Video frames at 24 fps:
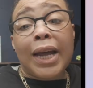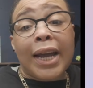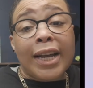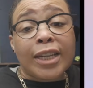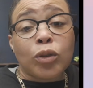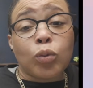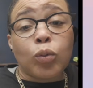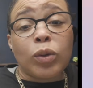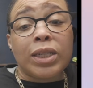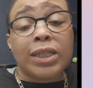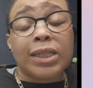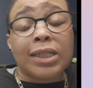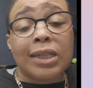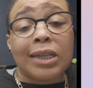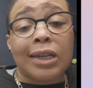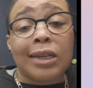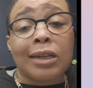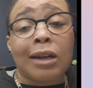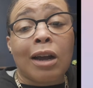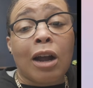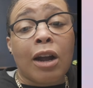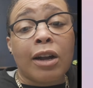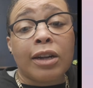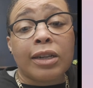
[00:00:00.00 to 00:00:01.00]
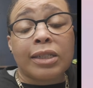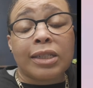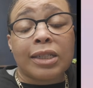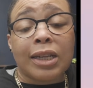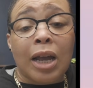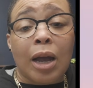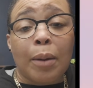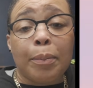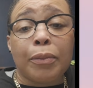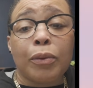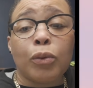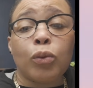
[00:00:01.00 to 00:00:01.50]
as we see in our
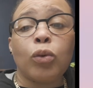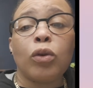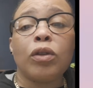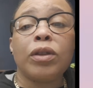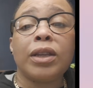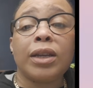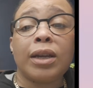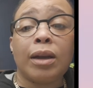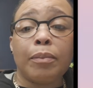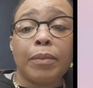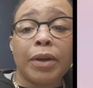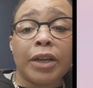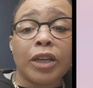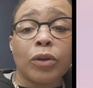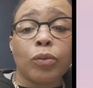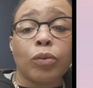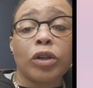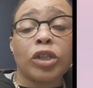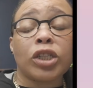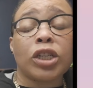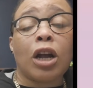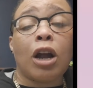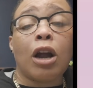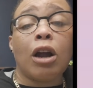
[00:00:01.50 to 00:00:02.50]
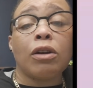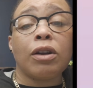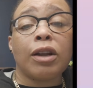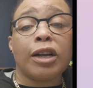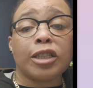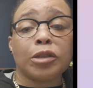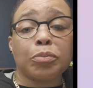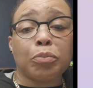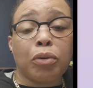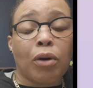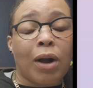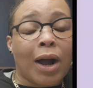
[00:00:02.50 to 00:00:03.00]
example, the amended return
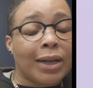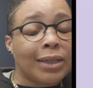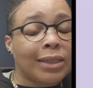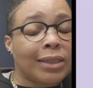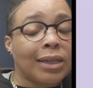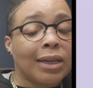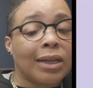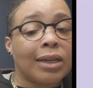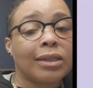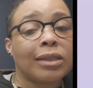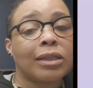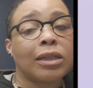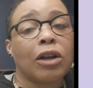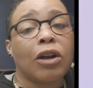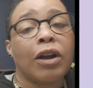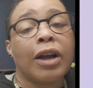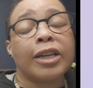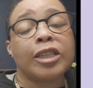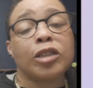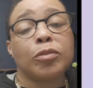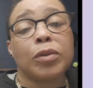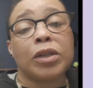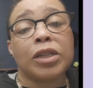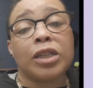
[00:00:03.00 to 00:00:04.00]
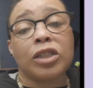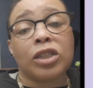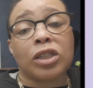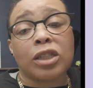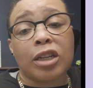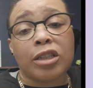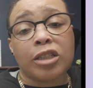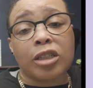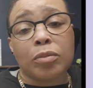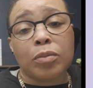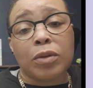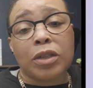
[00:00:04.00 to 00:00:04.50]
has processed. There has been
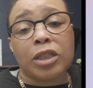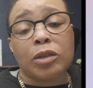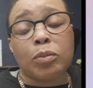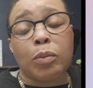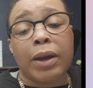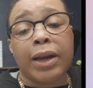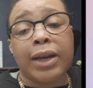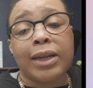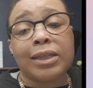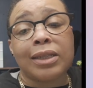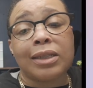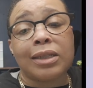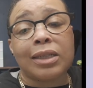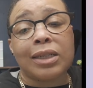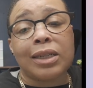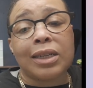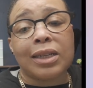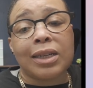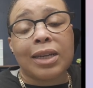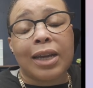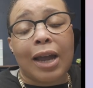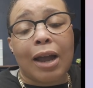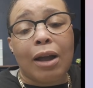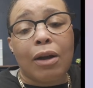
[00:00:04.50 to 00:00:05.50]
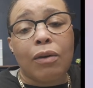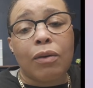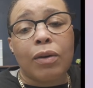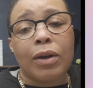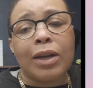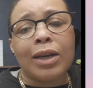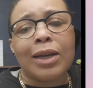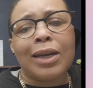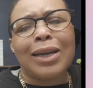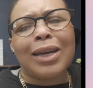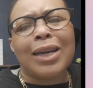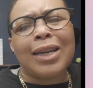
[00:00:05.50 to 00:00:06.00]
adjustments made to the account,
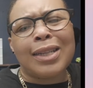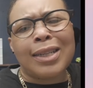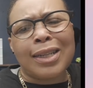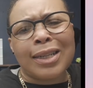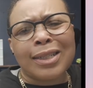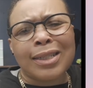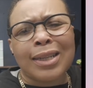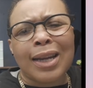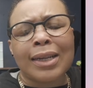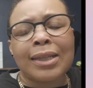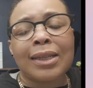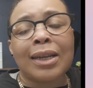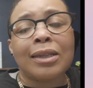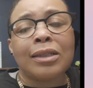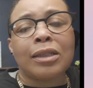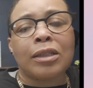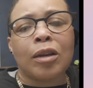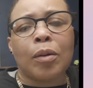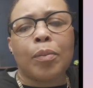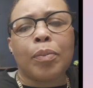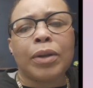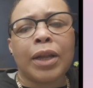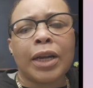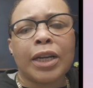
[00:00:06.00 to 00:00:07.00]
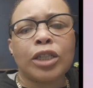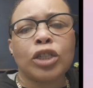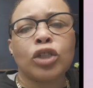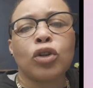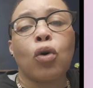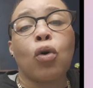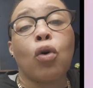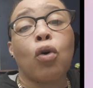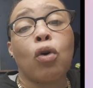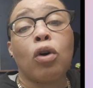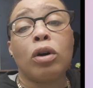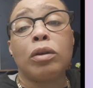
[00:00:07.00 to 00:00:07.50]
and it looks like that took place
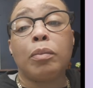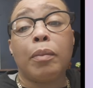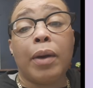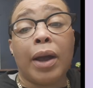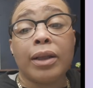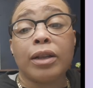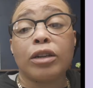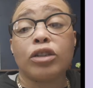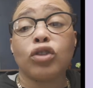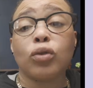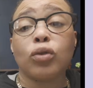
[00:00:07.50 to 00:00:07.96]
on May the